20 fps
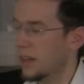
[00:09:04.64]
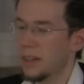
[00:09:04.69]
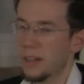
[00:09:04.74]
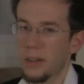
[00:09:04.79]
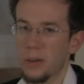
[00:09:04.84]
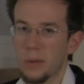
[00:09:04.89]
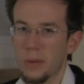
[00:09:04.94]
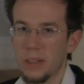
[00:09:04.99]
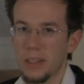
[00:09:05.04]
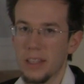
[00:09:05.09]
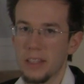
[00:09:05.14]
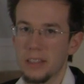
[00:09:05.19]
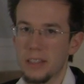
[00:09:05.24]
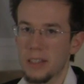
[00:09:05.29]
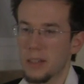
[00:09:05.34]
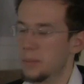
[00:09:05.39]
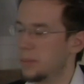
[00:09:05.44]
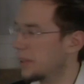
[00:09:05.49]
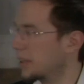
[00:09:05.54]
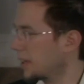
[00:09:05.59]
find out where that's
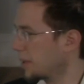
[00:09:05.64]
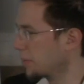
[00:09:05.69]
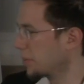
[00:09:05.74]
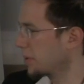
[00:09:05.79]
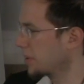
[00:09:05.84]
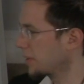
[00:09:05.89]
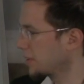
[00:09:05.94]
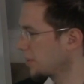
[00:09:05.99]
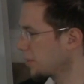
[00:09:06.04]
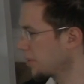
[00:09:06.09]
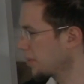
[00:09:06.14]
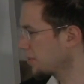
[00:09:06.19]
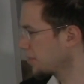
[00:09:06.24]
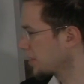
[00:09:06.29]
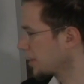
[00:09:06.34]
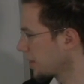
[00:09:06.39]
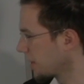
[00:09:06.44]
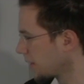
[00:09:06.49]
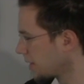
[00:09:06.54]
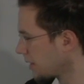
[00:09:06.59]
going to be and put it above
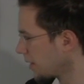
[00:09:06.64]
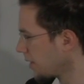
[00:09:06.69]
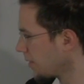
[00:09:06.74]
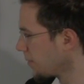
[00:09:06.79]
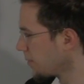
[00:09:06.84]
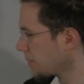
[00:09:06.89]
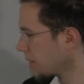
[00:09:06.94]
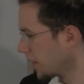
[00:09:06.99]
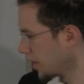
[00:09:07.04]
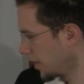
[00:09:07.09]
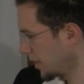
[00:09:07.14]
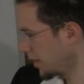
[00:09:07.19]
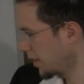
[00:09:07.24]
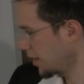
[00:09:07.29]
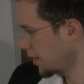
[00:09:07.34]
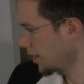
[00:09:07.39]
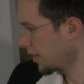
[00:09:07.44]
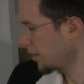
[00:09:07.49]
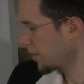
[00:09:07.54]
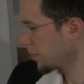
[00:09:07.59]
there.
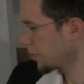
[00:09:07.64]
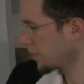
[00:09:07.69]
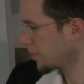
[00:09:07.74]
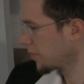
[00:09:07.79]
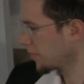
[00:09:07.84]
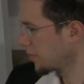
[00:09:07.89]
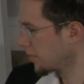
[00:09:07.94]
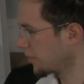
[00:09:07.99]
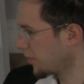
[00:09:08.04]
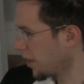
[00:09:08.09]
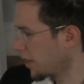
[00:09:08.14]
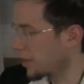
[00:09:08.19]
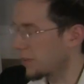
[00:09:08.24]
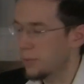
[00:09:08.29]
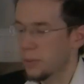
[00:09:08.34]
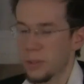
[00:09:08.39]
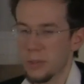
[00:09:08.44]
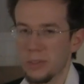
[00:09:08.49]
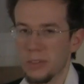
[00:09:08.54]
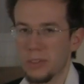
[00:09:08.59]
Here, find a
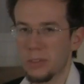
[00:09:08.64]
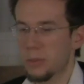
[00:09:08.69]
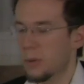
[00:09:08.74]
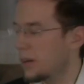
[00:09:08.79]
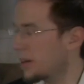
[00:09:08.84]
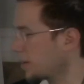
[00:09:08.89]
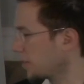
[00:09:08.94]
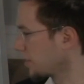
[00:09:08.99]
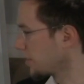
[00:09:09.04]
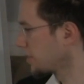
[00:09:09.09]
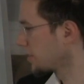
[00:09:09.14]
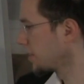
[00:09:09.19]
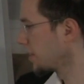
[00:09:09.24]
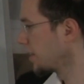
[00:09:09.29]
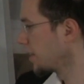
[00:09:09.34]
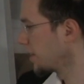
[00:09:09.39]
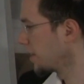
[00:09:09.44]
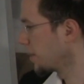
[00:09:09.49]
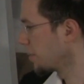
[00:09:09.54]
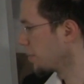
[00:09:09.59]
perfect 12th,
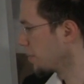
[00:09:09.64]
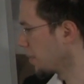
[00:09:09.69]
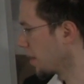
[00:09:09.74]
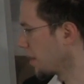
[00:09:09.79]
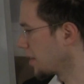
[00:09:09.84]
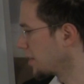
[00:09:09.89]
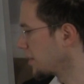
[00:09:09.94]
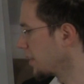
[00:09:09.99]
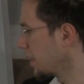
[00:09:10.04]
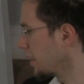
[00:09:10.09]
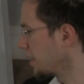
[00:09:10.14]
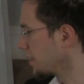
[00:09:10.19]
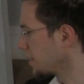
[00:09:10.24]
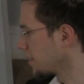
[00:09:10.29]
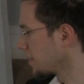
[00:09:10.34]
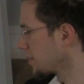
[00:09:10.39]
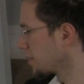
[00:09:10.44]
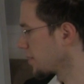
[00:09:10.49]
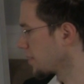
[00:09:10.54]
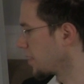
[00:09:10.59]
minor
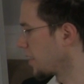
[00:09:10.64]
9th,